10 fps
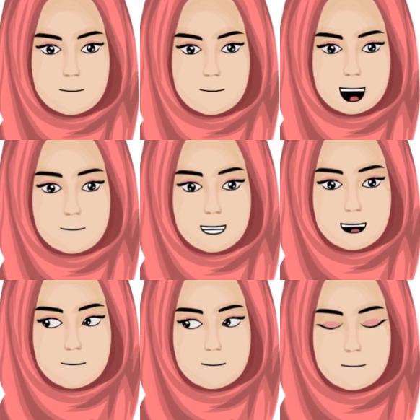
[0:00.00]

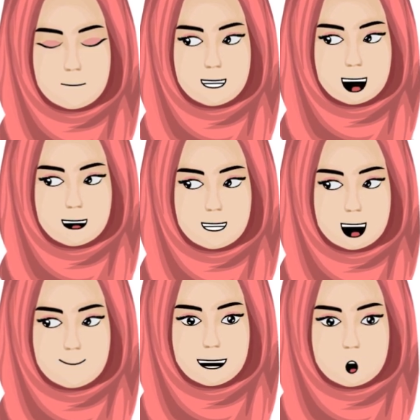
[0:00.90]
connected so let us
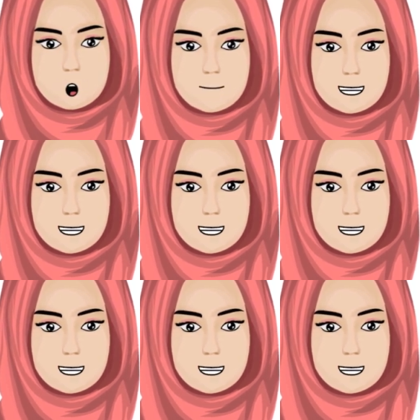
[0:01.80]
have a look at